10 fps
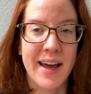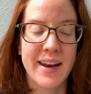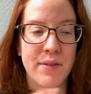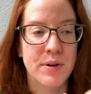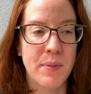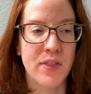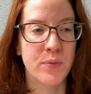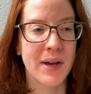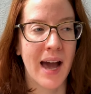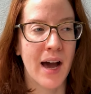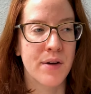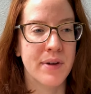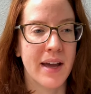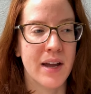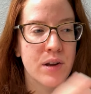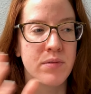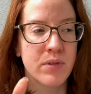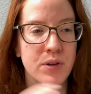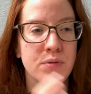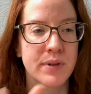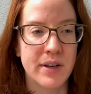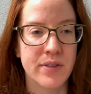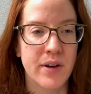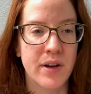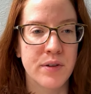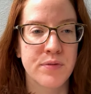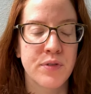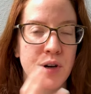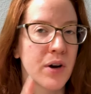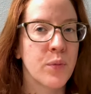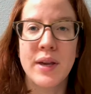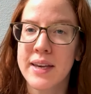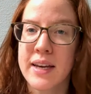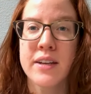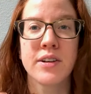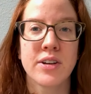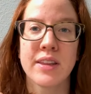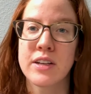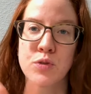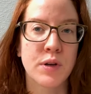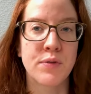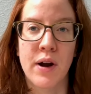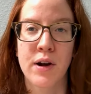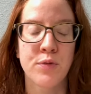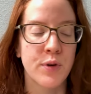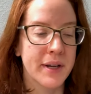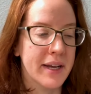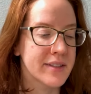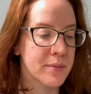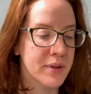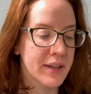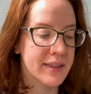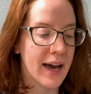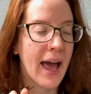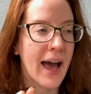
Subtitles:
and every month we have a little readathon for a weekend or like 24-hour, 48, something like that.